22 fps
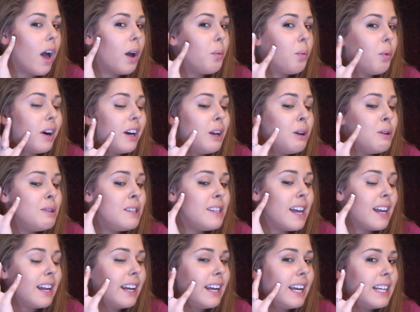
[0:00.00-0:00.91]
and where you
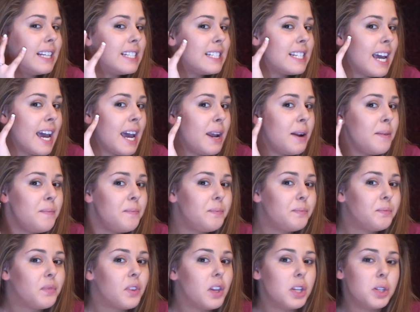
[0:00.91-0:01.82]
see that indent
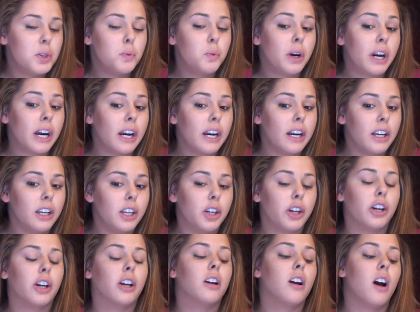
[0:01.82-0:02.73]
is where
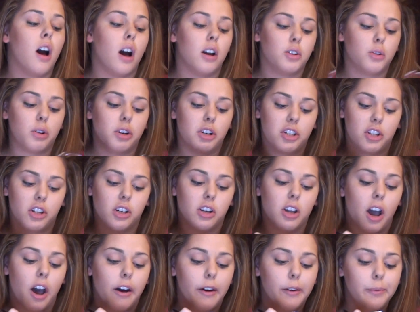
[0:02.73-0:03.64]
your contour
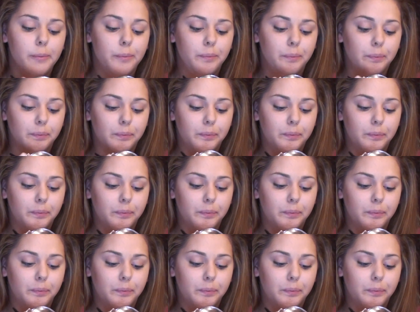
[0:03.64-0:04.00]
should go.